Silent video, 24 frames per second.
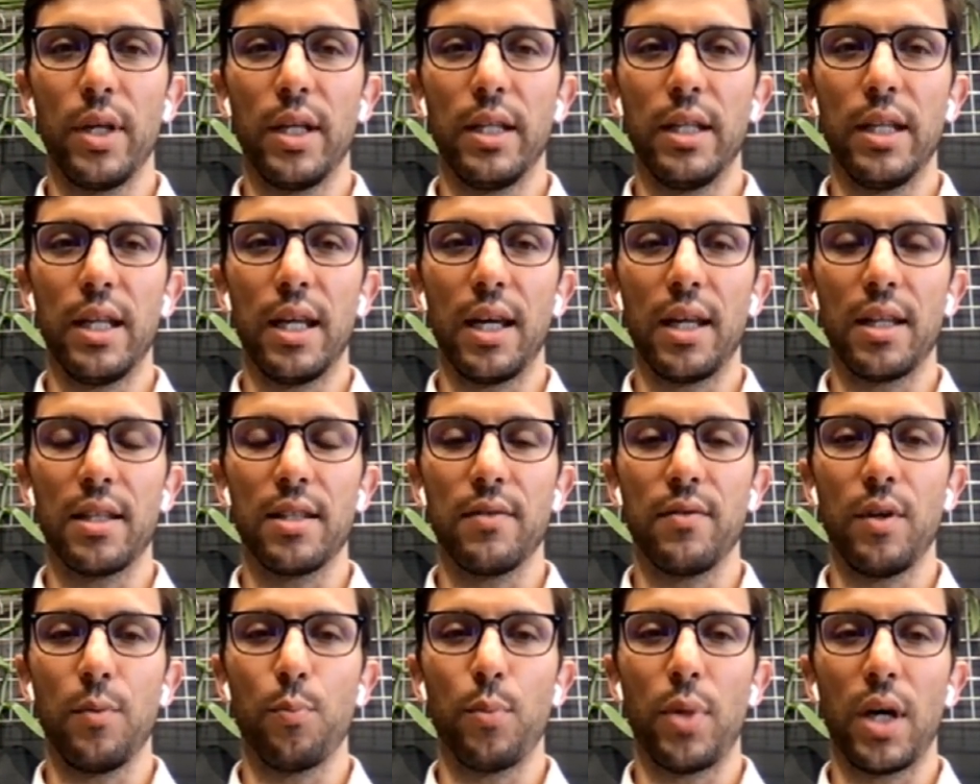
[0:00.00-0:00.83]
big
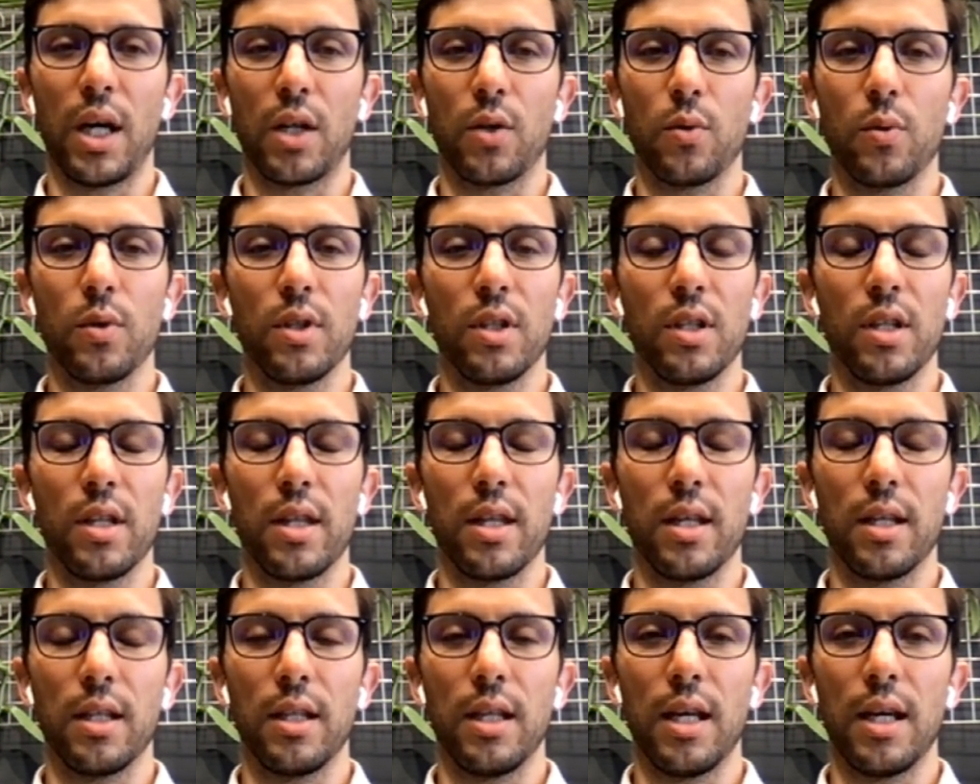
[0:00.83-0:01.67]
negative impact when
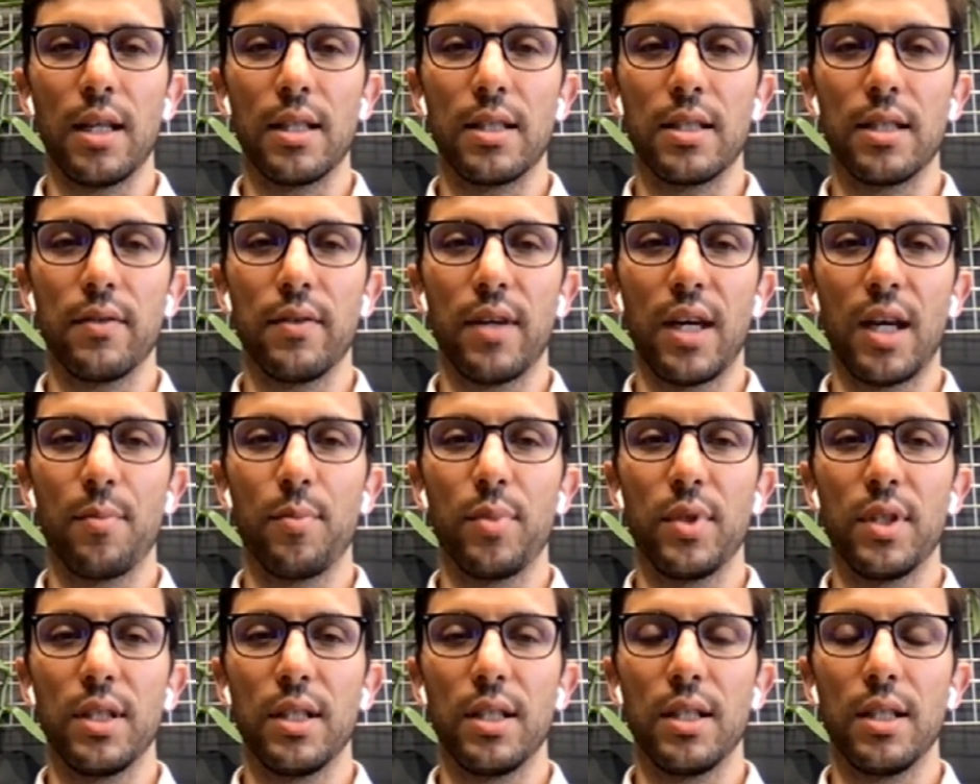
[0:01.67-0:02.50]
anything negative
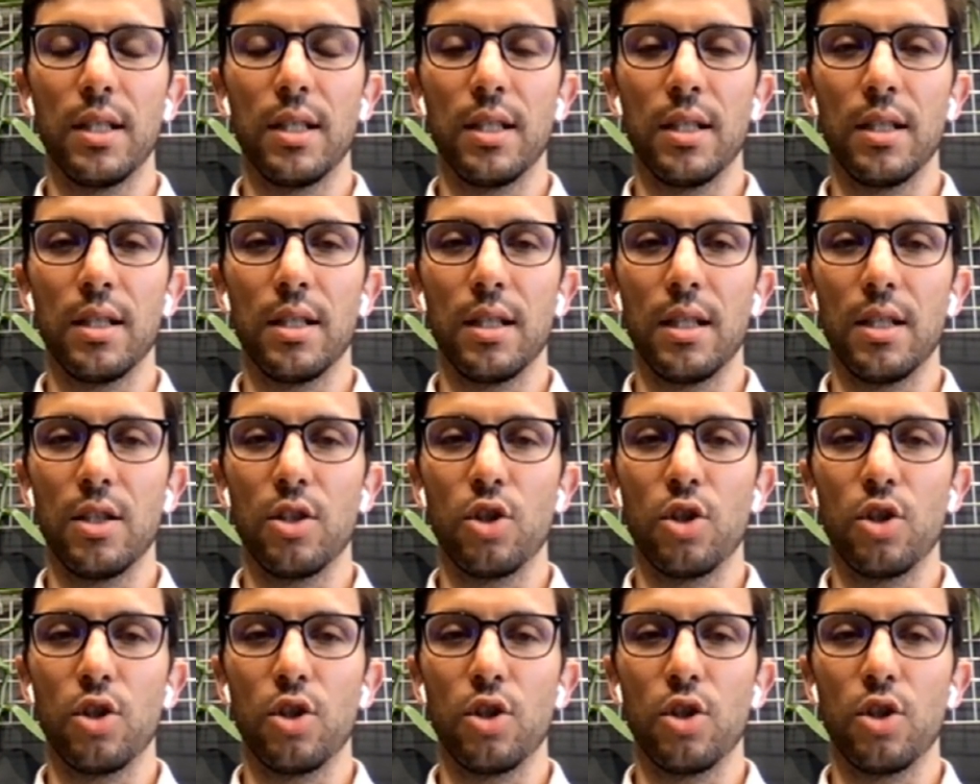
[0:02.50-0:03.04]
happened in,